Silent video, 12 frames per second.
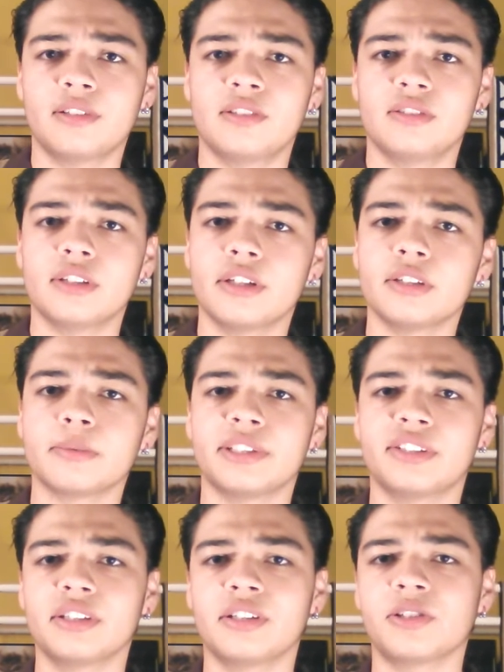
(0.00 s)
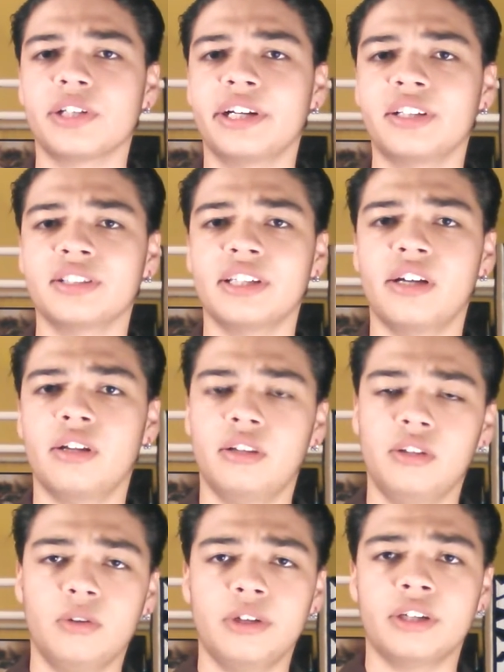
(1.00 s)
since that is my signature hairstyle and
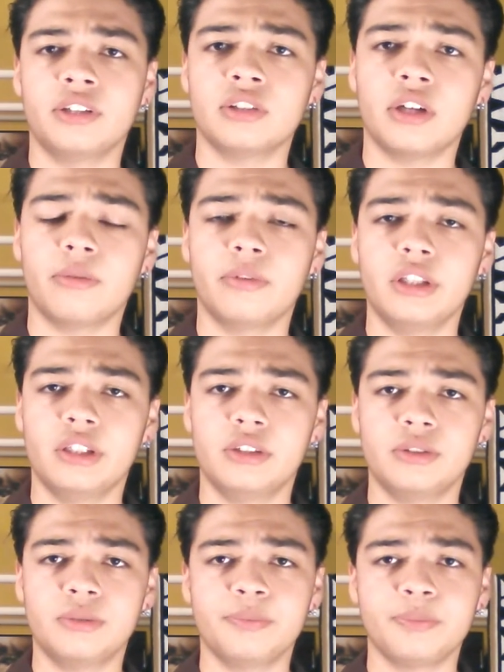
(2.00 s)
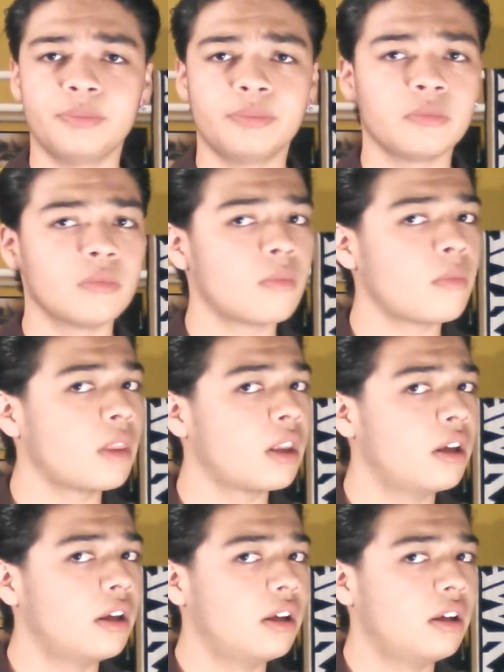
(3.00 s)
the only hairstyle I really do.
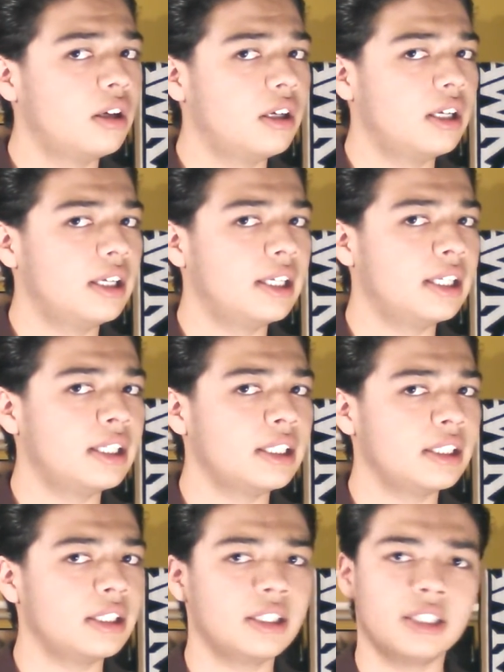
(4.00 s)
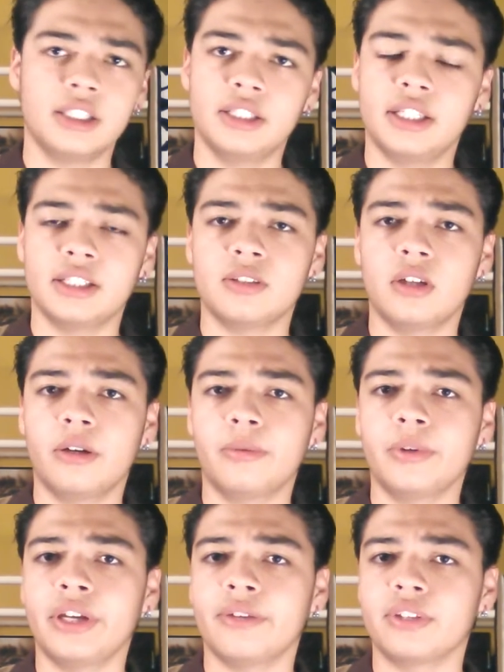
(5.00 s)
And that's all I
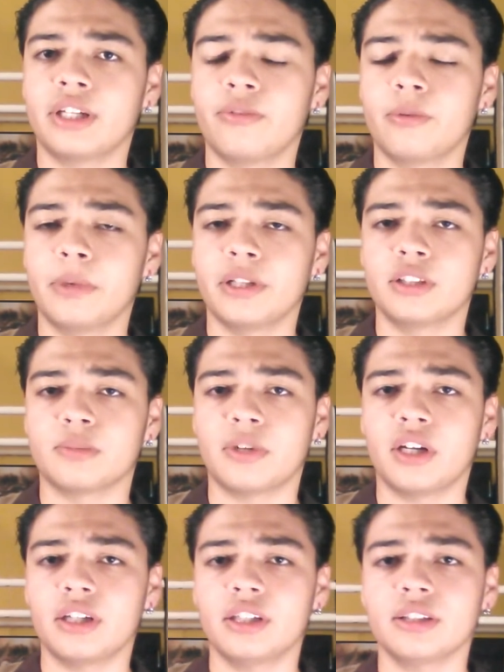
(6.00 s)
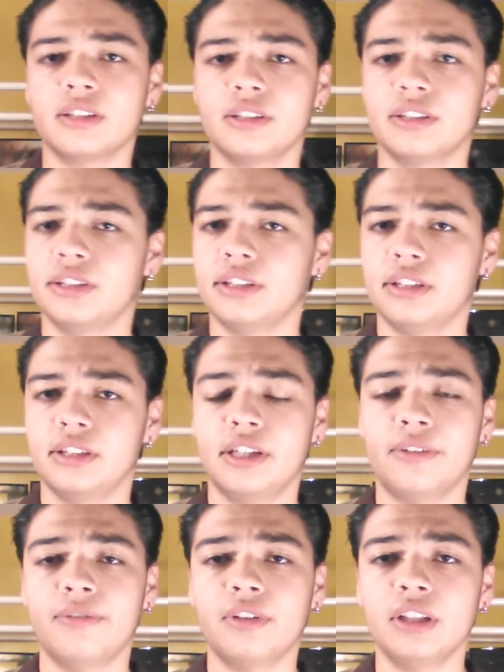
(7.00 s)
really have to cover about this product.
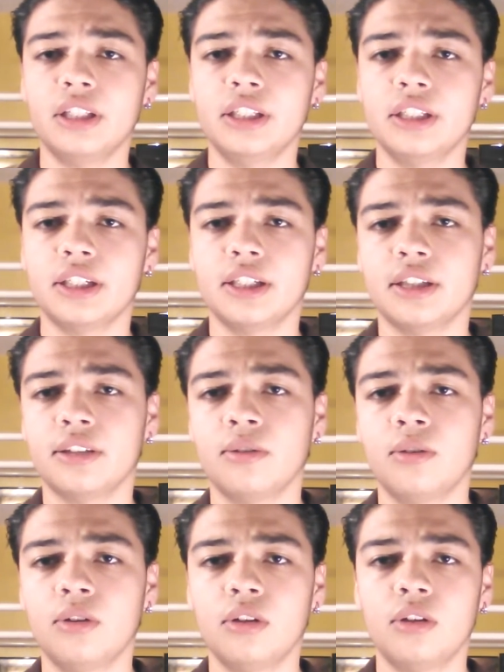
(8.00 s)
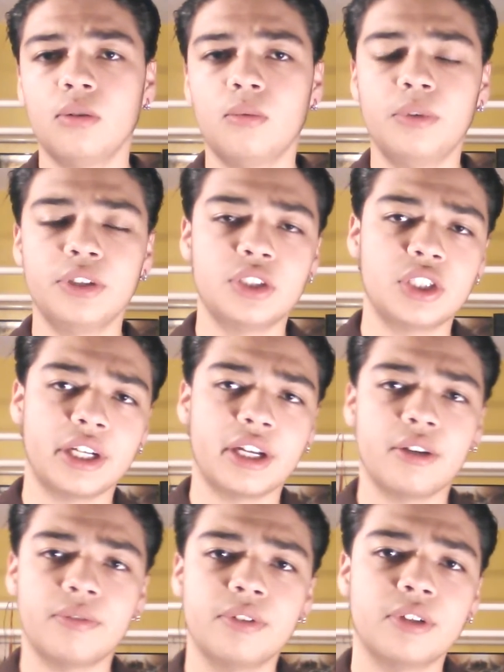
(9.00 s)
Definitely one you should check
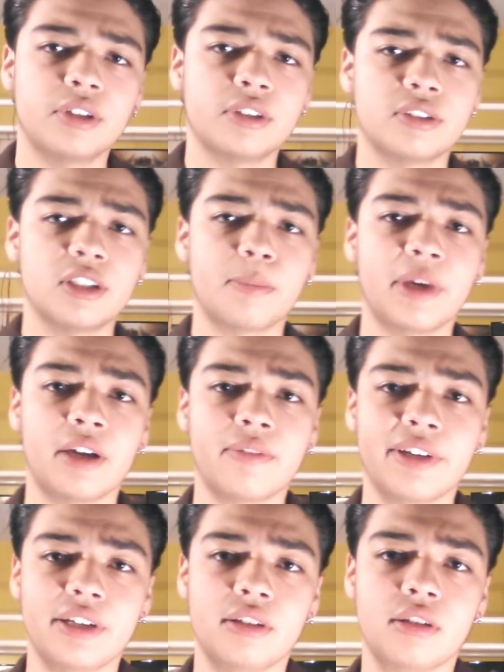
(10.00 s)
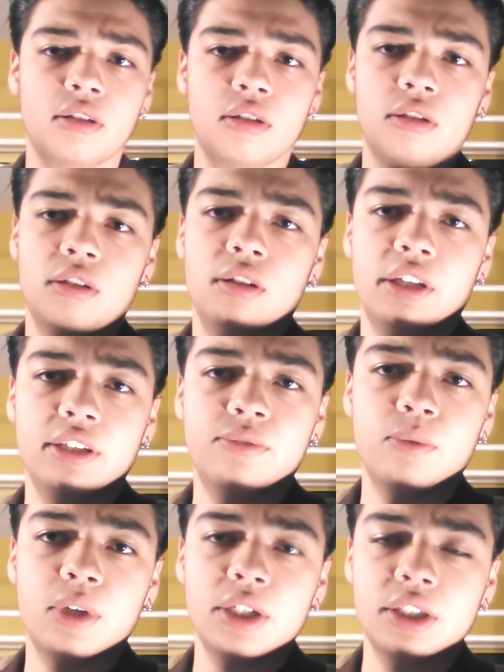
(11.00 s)
out if you're a slick back fan. Thanks
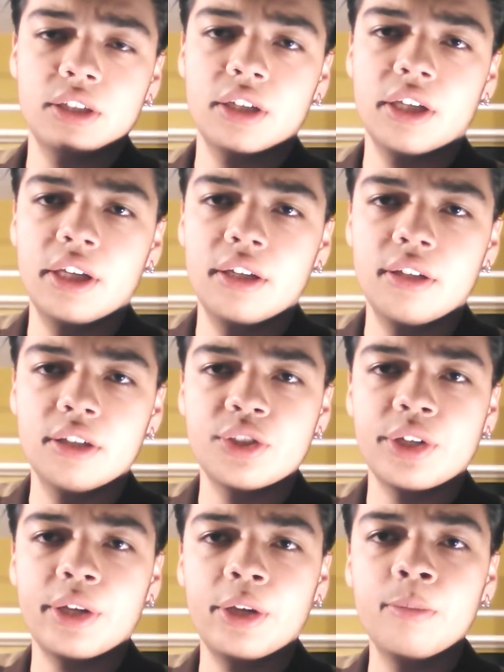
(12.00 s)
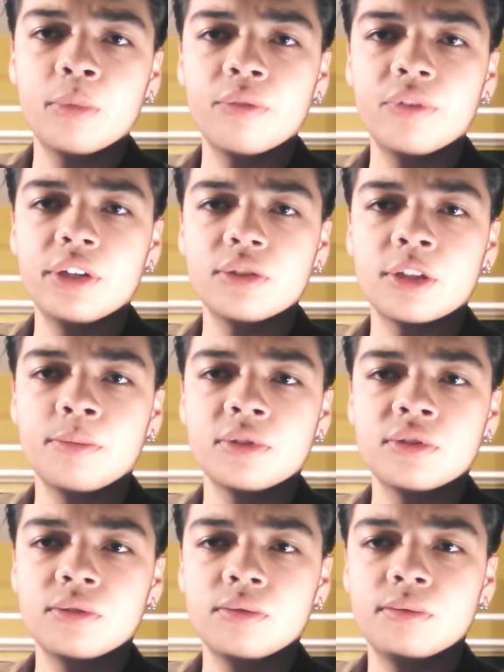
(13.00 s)
for watching, and check out any more videos coming
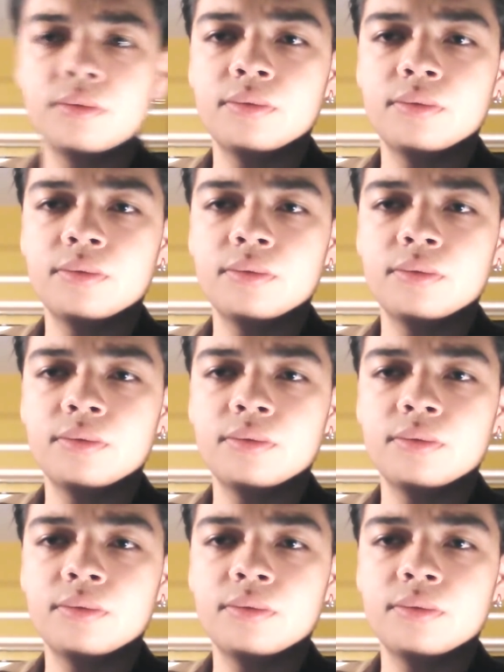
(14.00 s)
soon.